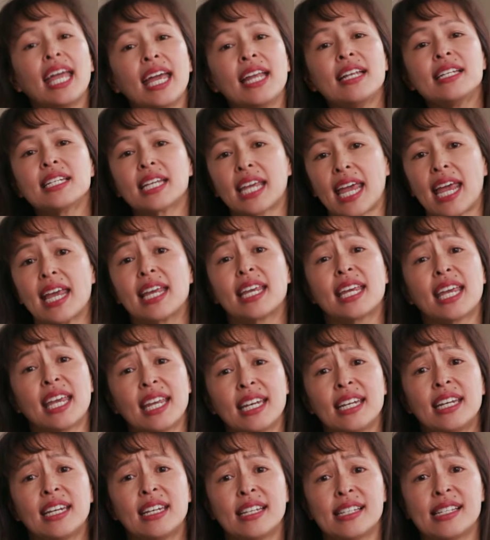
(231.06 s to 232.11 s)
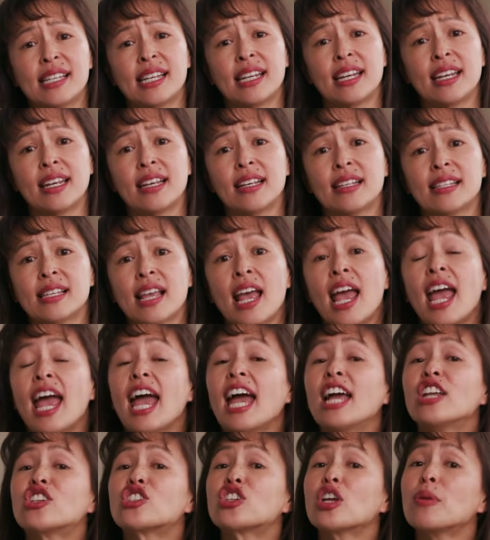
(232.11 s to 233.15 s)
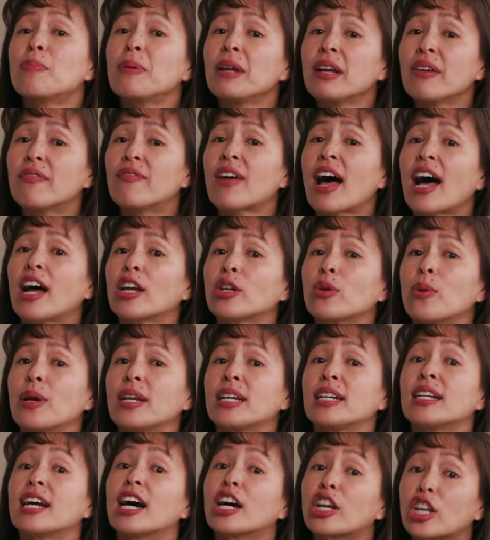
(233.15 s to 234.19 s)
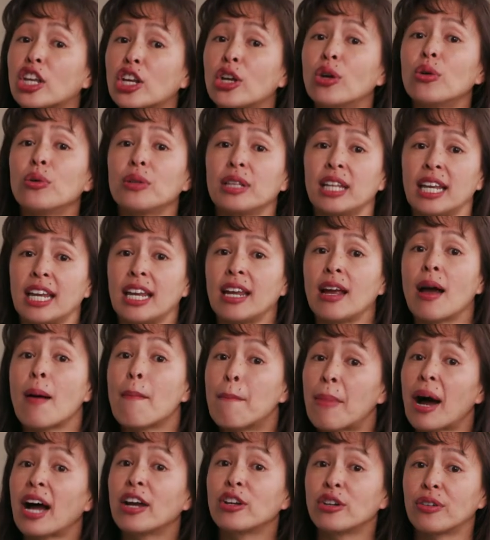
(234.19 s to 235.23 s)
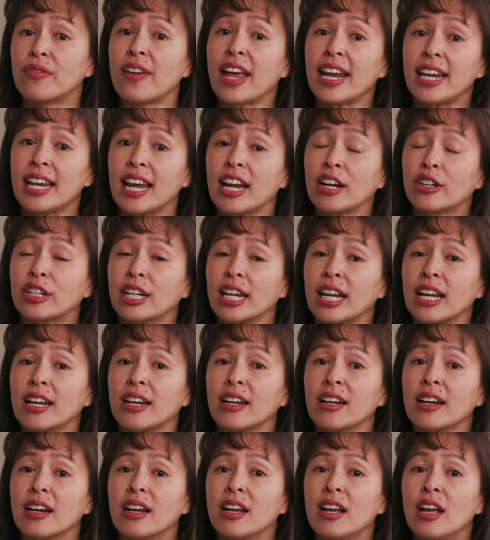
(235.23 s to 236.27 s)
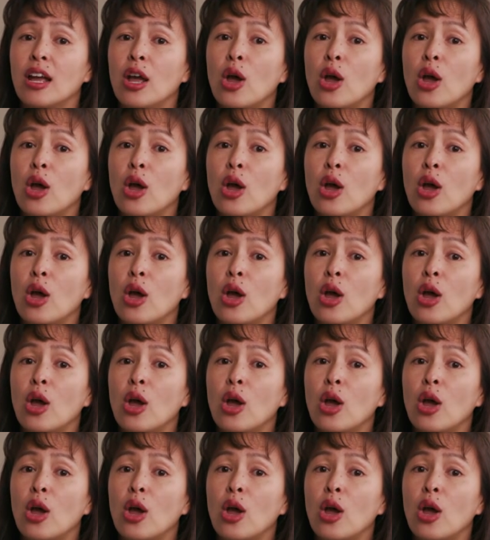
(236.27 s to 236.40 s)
indicate kidney disease and should be evaluated acutely by your veterinarian.